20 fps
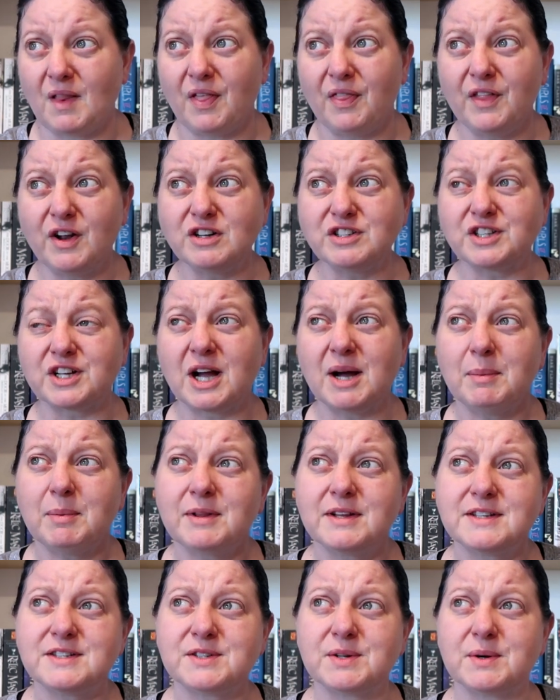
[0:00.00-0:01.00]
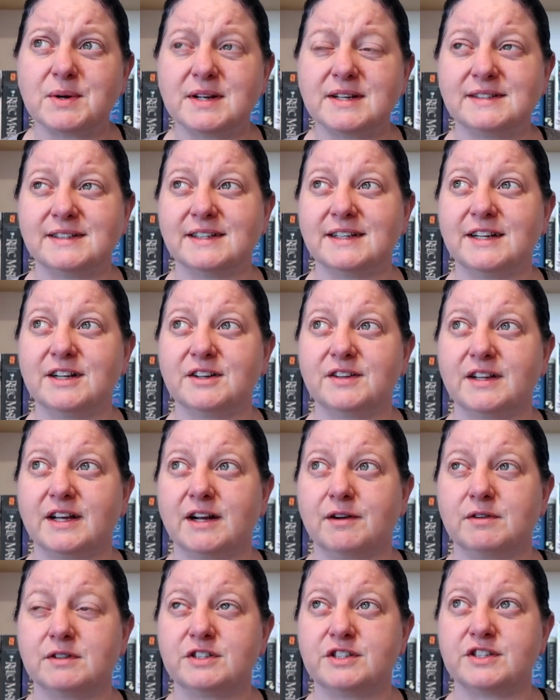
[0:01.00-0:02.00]
there's a couple of stories in here that
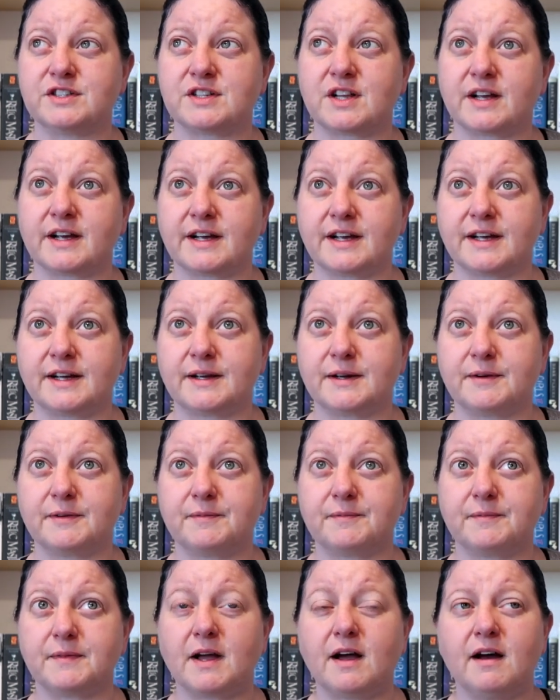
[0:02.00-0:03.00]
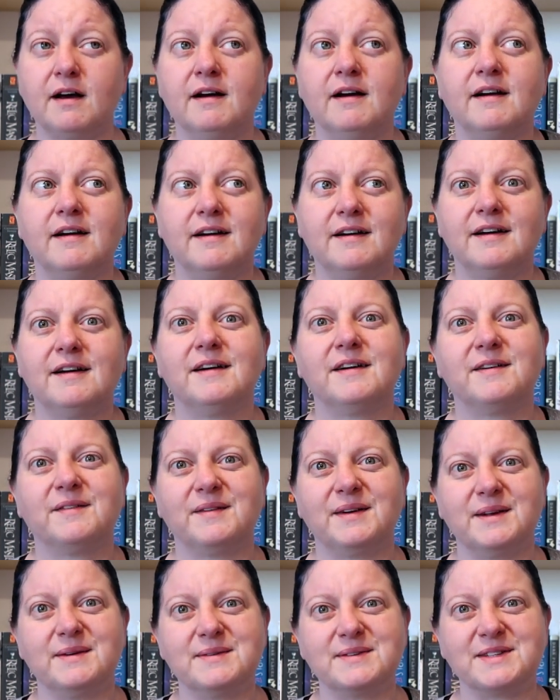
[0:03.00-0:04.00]
I was just like, ugh,
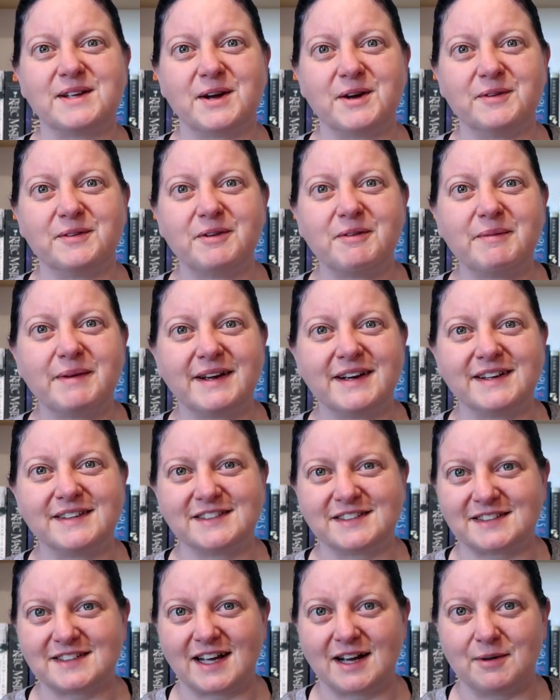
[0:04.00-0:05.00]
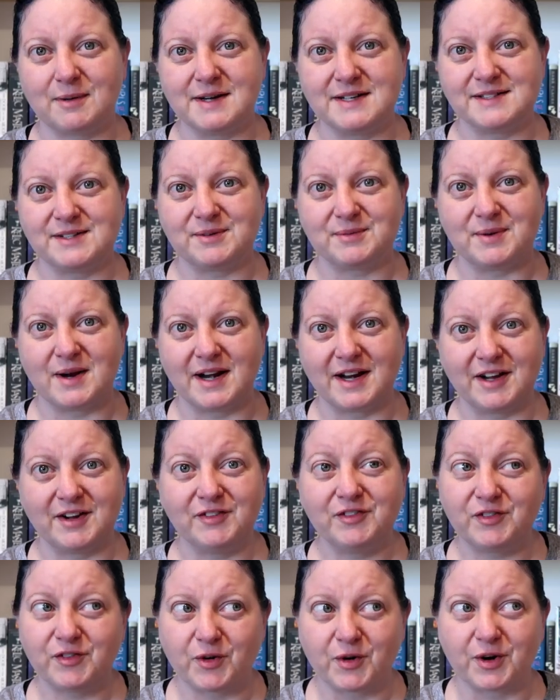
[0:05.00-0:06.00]
when it was over because I wasn't ready
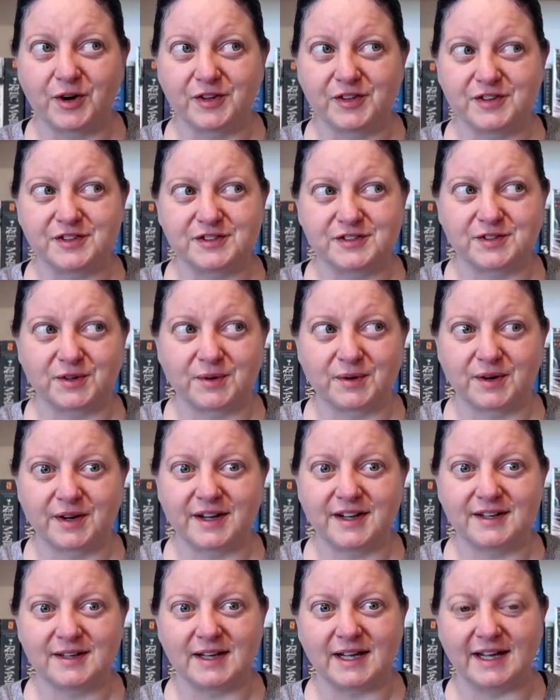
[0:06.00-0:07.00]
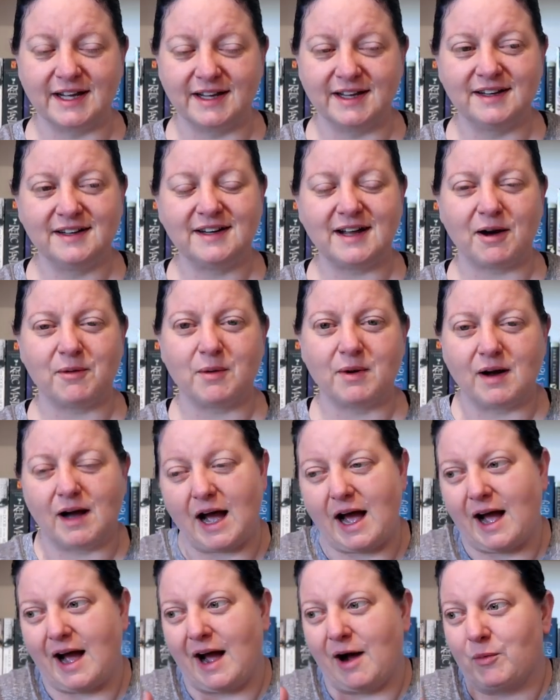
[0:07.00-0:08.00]
for the story to end. I want
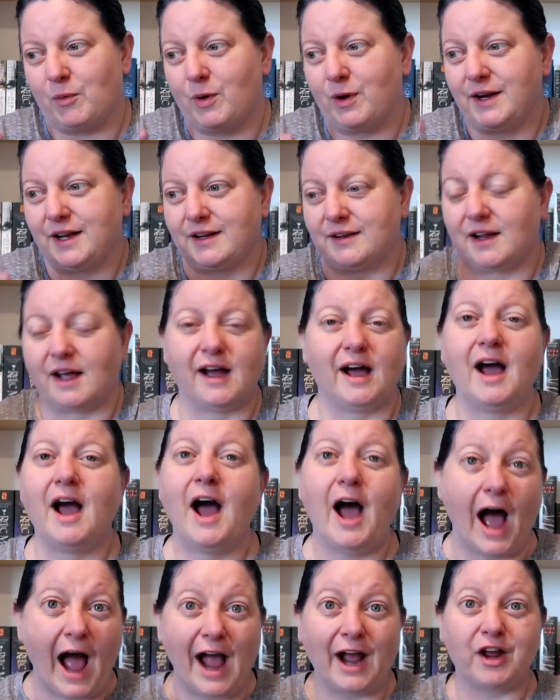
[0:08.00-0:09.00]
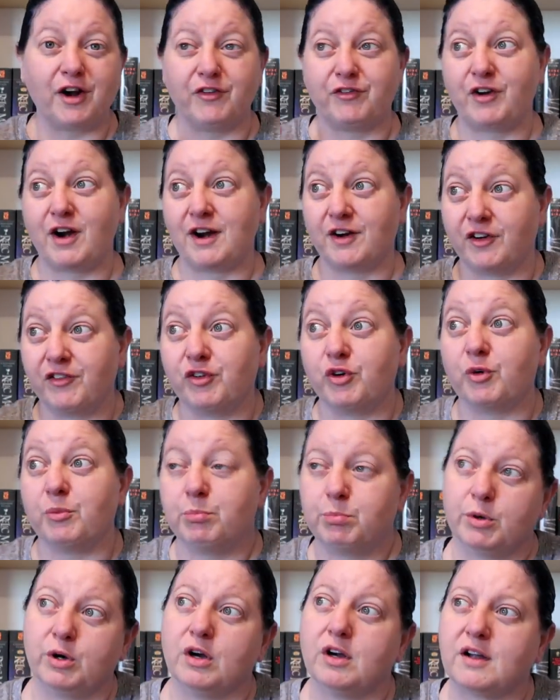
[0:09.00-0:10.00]
I wanted I could have read a full
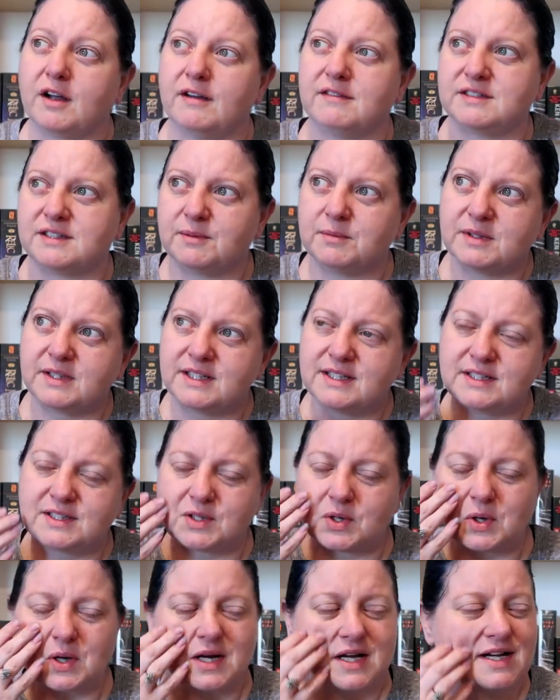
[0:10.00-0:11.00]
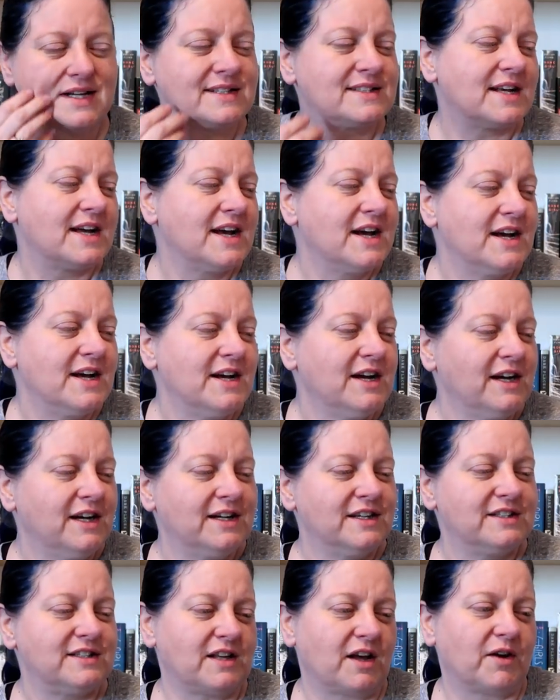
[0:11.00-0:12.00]
book of some of these stories.
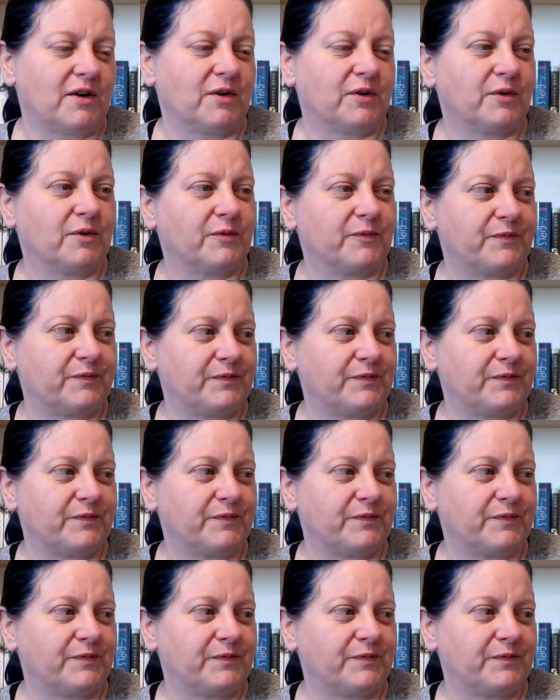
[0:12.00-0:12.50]
So